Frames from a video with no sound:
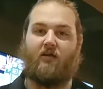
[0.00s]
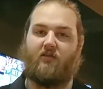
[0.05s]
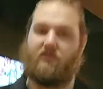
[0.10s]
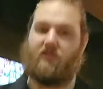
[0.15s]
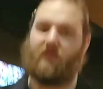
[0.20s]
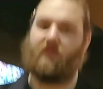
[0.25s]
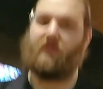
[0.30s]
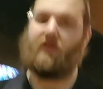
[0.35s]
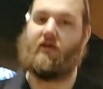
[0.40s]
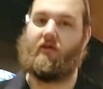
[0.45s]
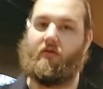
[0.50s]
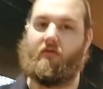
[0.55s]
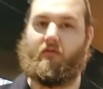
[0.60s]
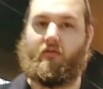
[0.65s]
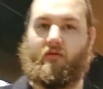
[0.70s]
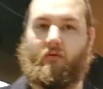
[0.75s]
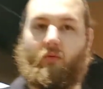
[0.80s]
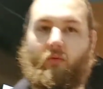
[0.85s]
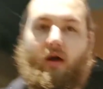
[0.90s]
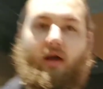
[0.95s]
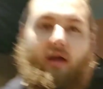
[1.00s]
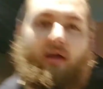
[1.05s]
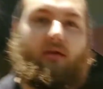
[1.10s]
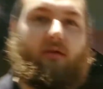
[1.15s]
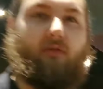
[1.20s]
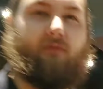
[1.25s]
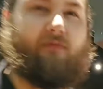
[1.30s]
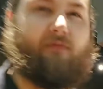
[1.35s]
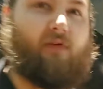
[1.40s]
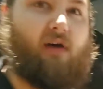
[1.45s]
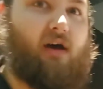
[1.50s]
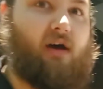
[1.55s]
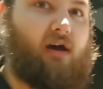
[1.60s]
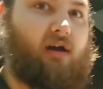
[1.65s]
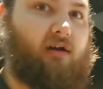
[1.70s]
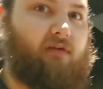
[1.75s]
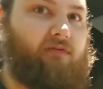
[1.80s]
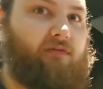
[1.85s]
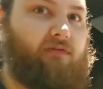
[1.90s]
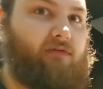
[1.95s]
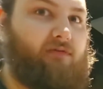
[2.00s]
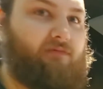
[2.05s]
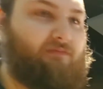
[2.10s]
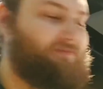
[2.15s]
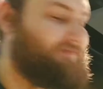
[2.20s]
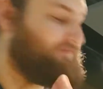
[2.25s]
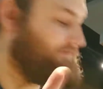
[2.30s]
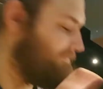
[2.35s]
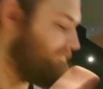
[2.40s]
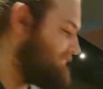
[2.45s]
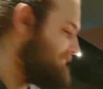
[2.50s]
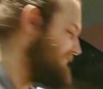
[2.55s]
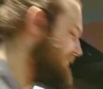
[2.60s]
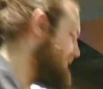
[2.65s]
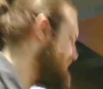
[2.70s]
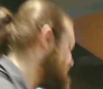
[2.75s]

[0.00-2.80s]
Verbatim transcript: it, so check it out. The Wild Five. The Wild Five.